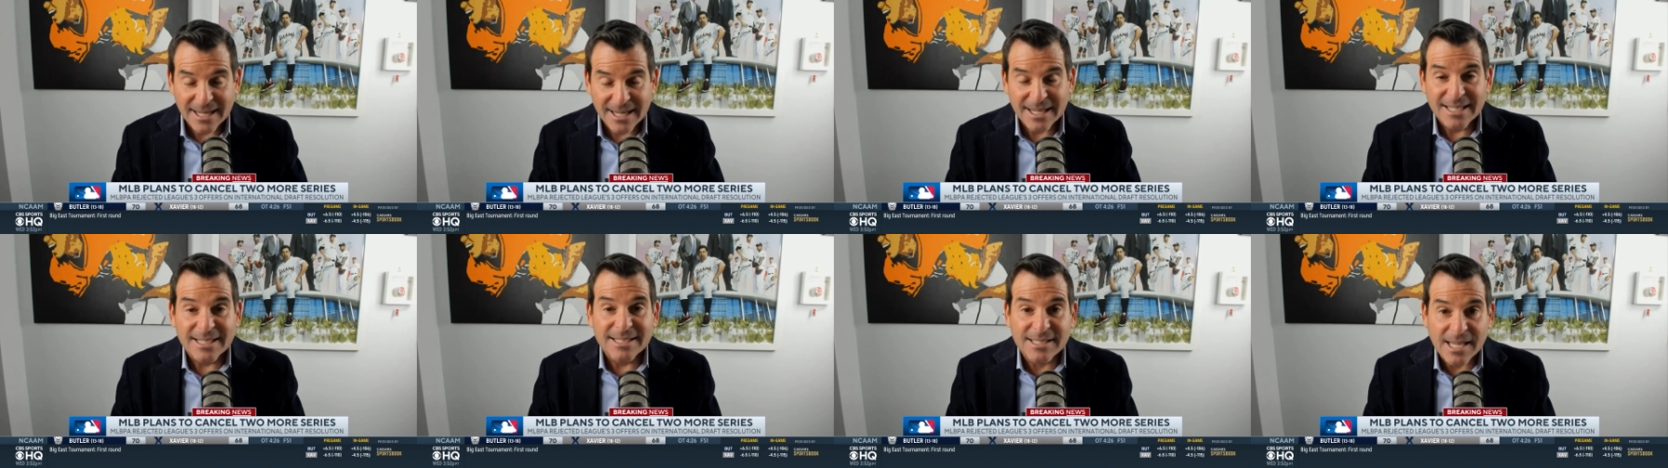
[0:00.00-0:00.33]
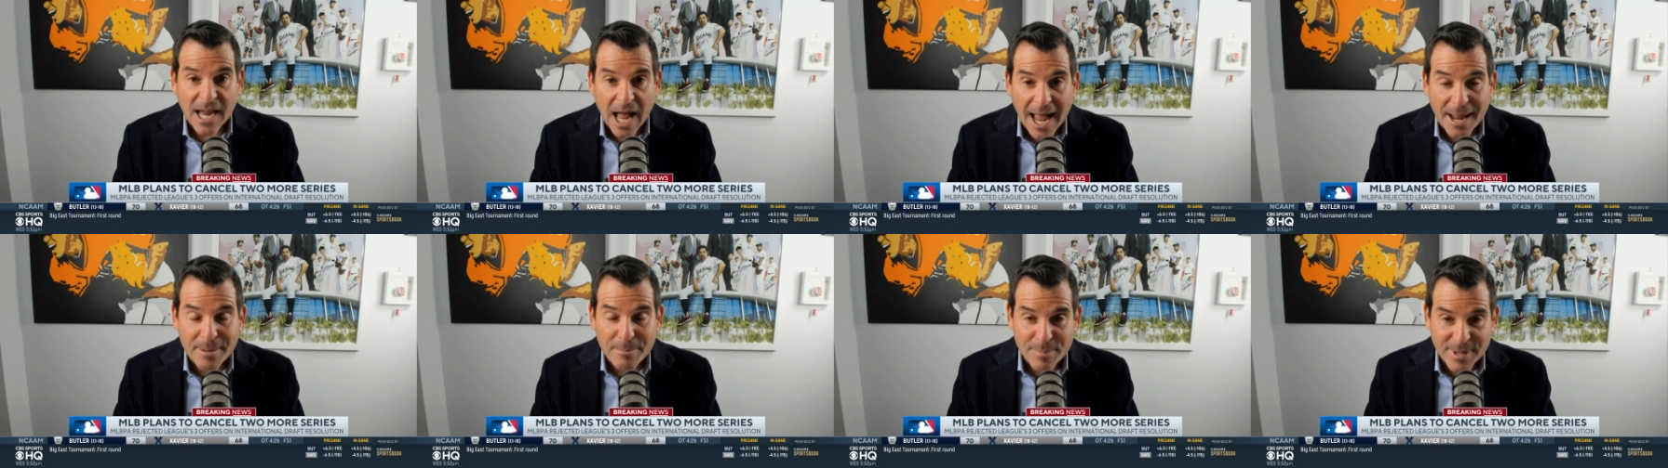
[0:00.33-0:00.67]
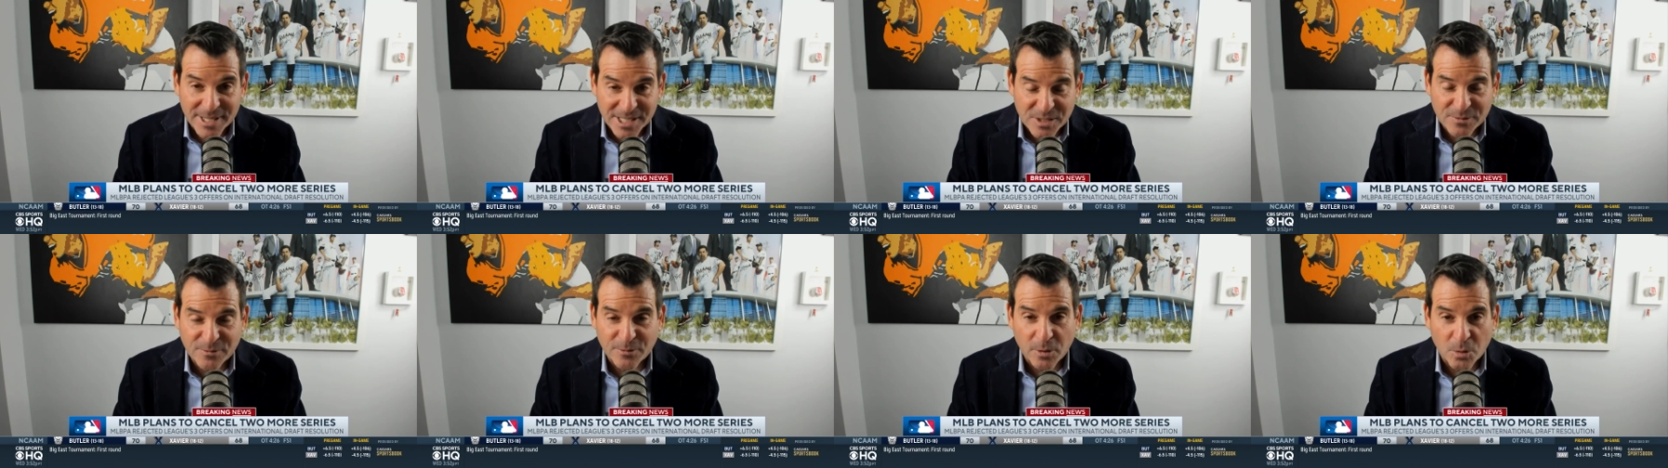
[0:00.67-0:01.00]
Yes. Time
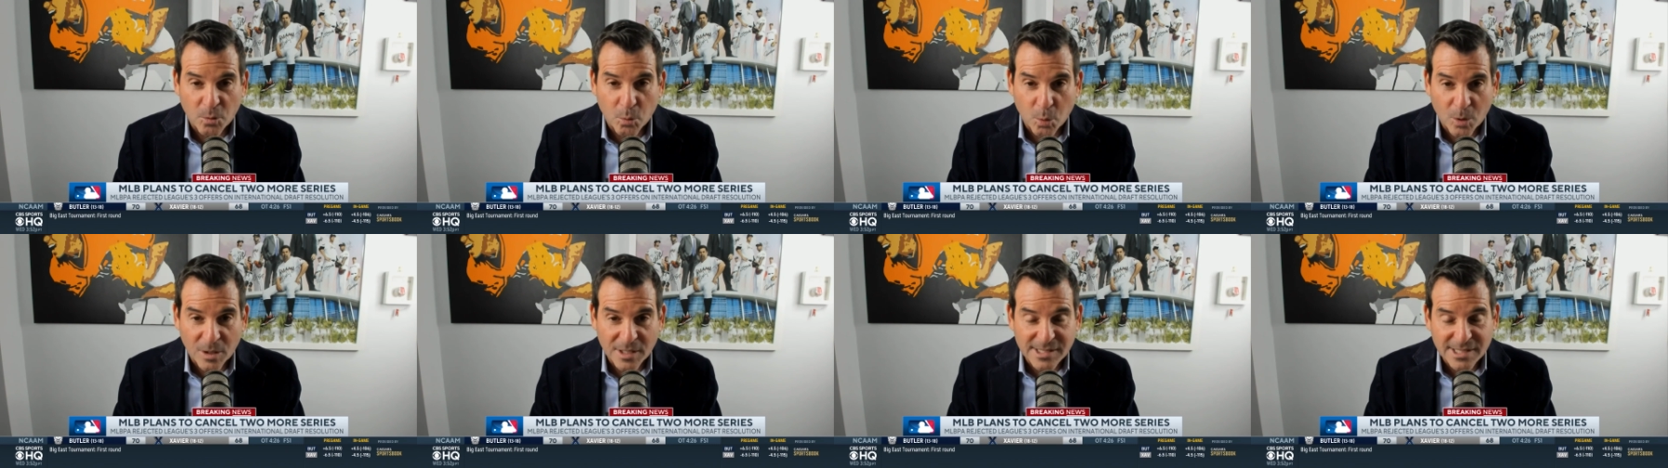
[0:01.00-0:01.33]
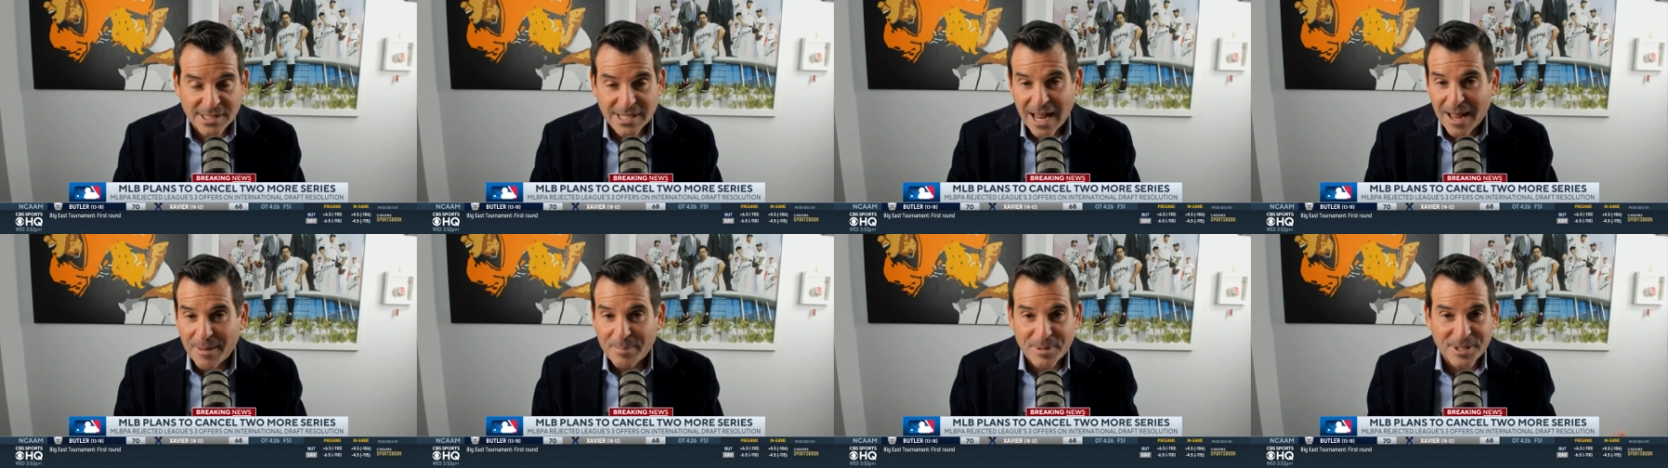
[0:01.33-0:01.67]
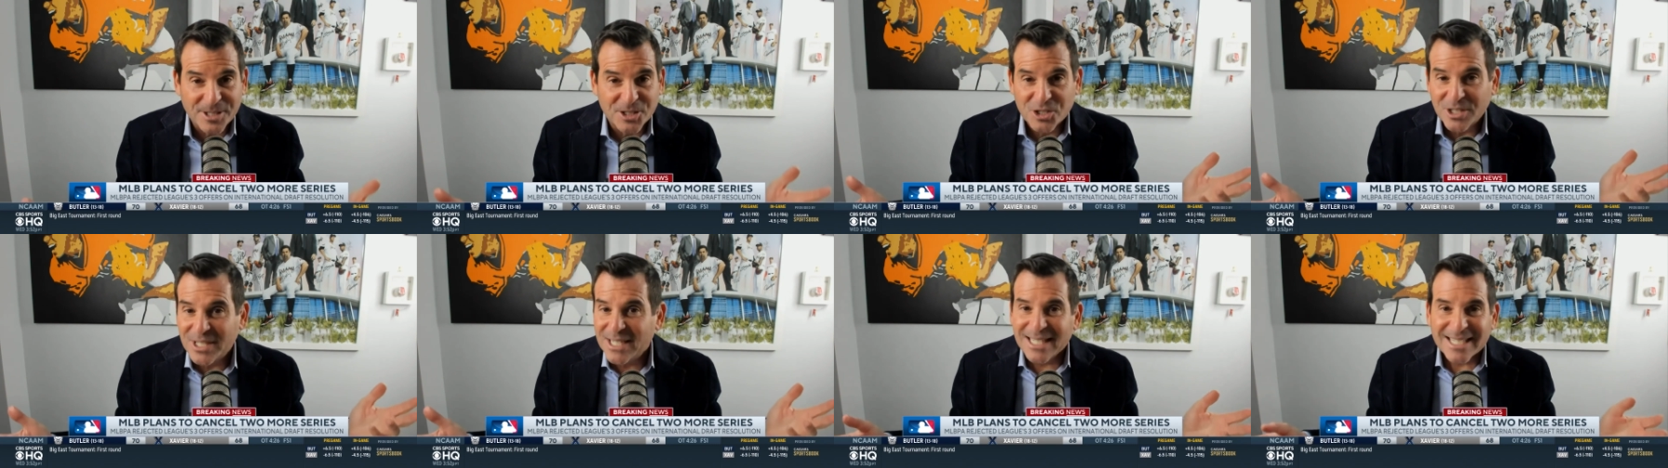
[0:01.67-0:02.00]
missed for a work
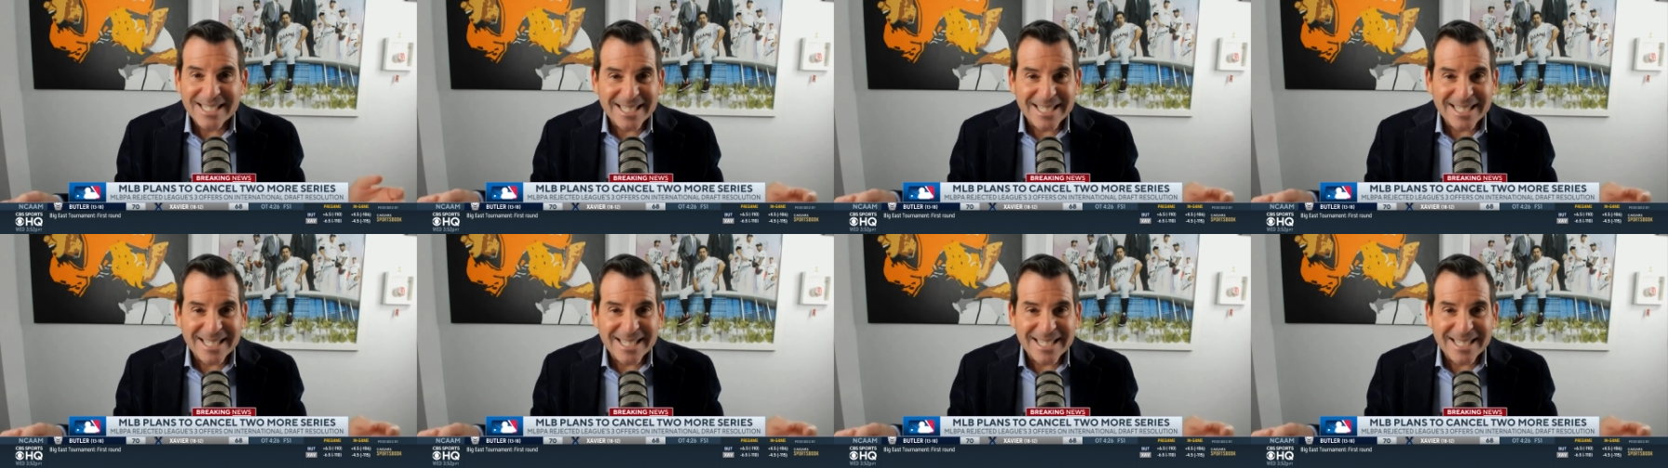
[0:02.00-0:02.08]
stoppage.